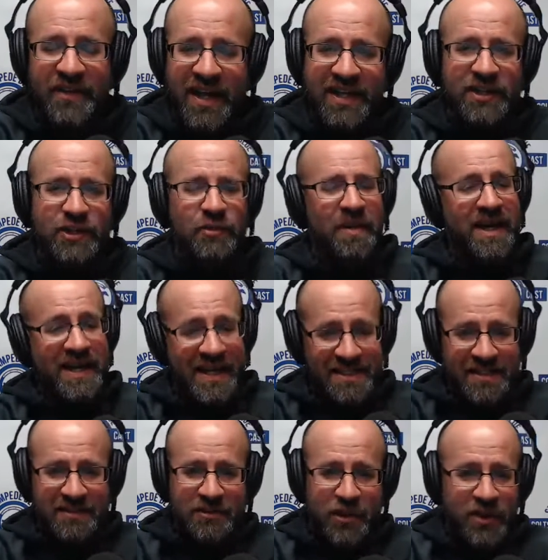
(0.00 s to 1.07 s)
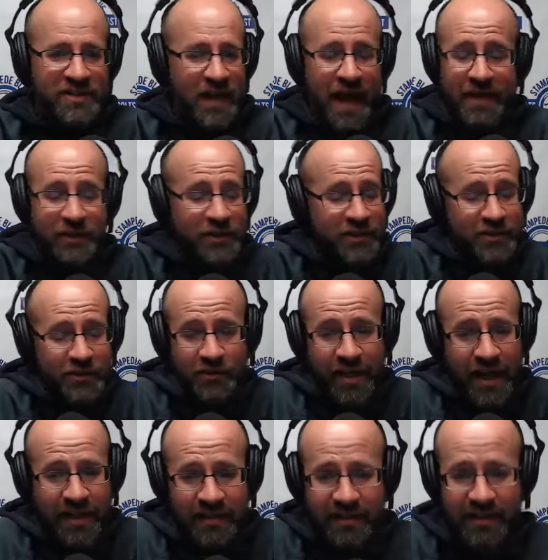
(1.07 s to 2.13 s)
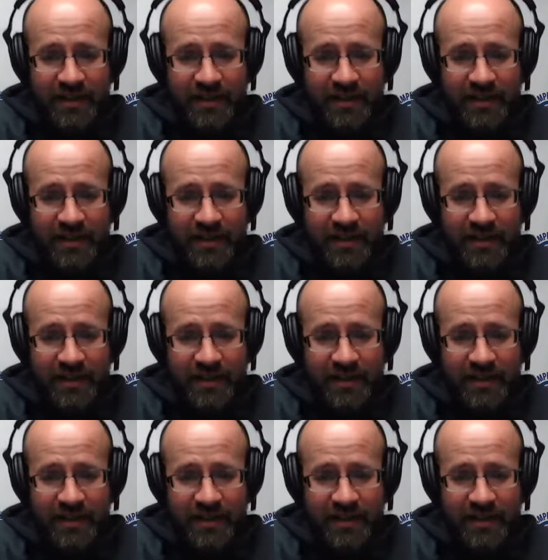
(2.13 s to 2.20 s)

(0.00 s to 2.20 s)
Thank you, man. That's as good as I couldn't do that.